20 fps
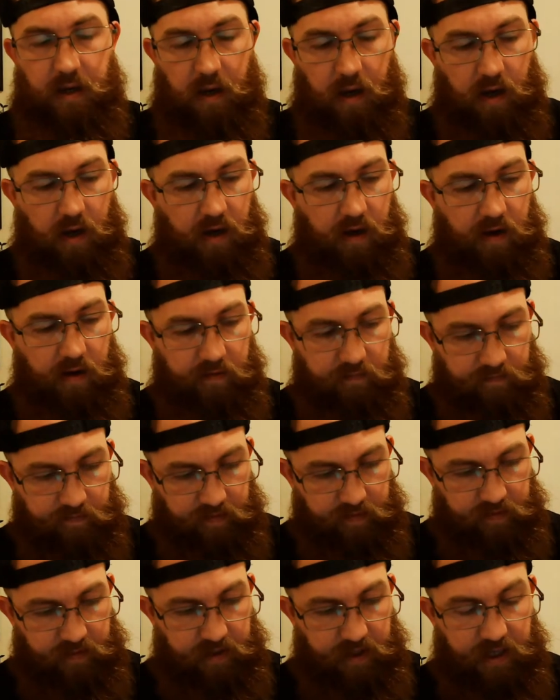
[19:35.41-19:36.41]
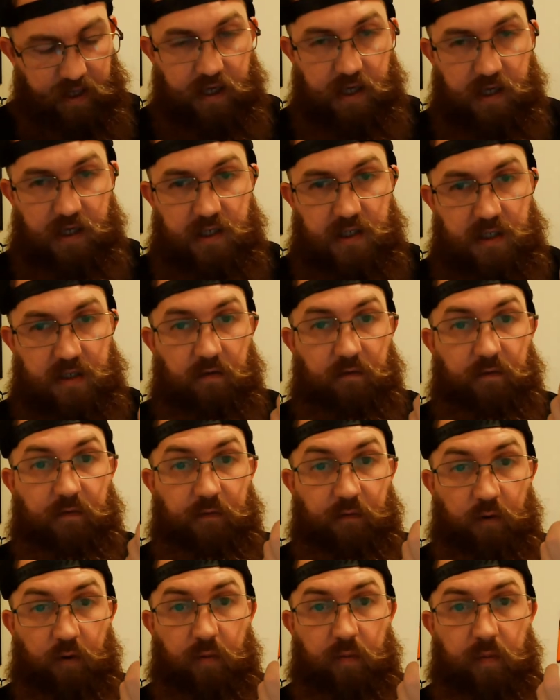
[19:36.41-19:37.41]
of these
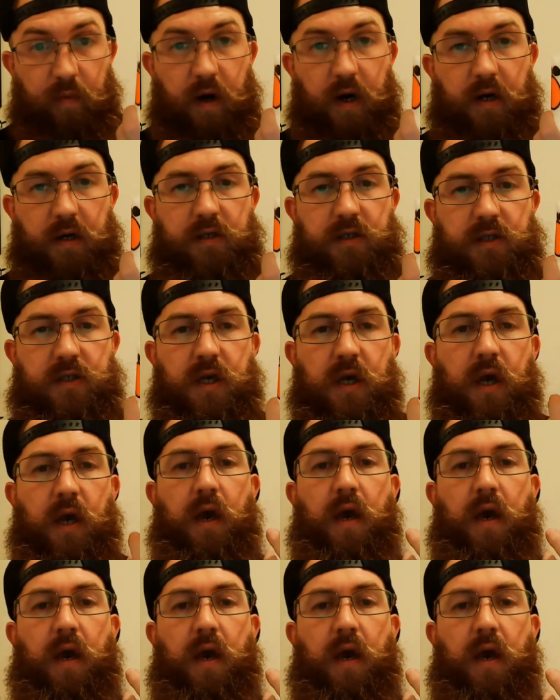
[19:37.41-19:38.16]
fruit mugs.